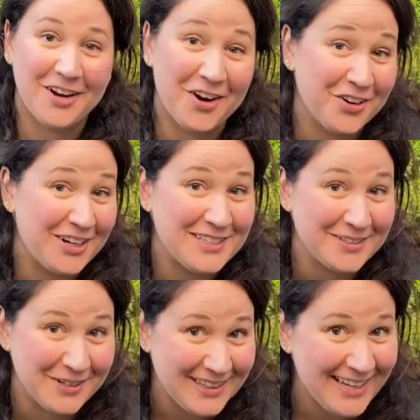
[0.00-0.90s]
All right, so
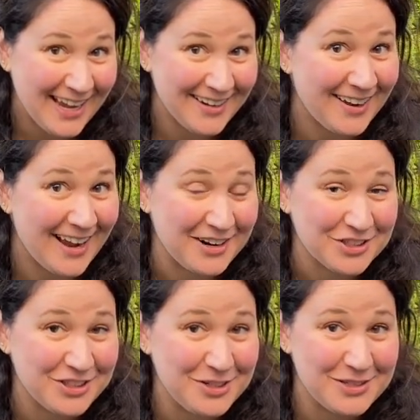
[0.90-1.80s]
in the end, I
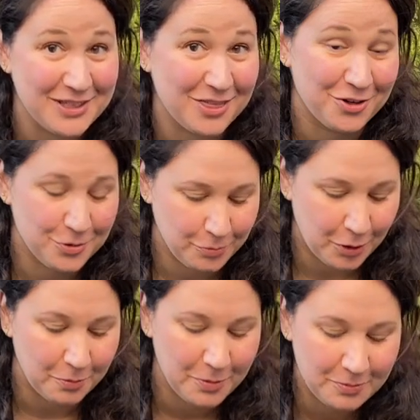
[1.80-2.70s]
actually used the 3rd
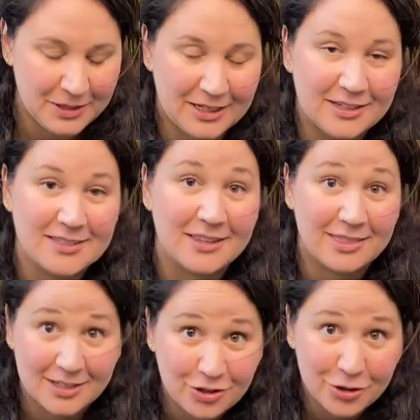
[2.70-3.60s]
bulb because the
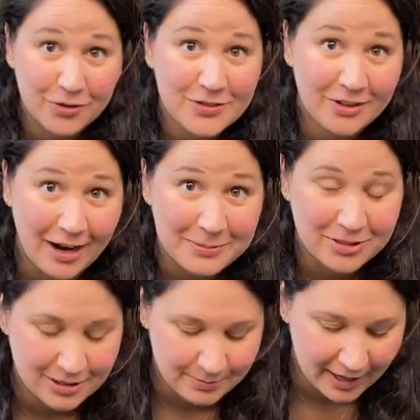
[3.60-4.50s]
cloves are
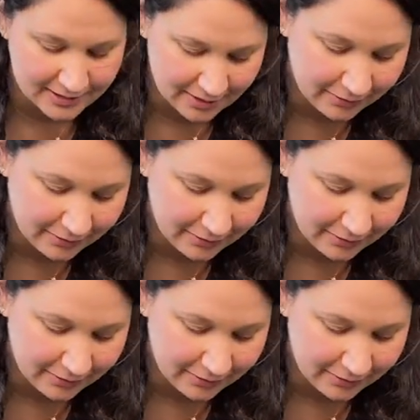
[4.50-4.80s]
absolutely massive.